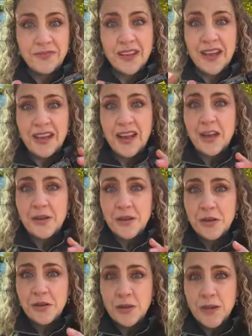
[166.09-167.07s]
And I don't
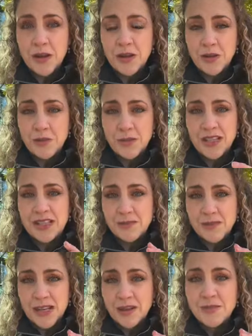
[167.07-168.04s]
know about you, but
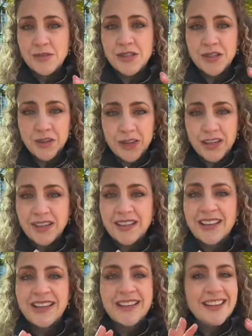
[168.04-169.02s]
sometimes during
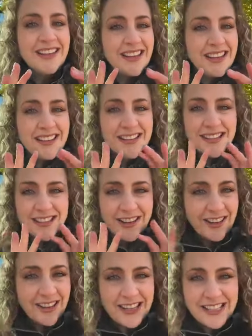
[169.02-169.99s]
these
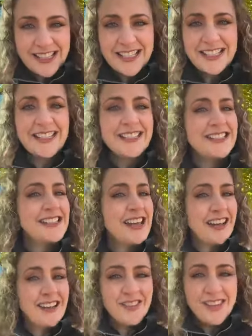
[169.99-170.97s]
holiday seasons,
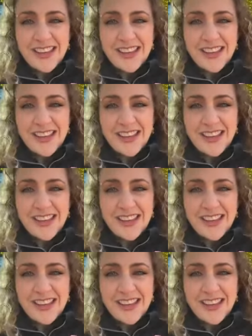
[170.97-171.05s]
end of the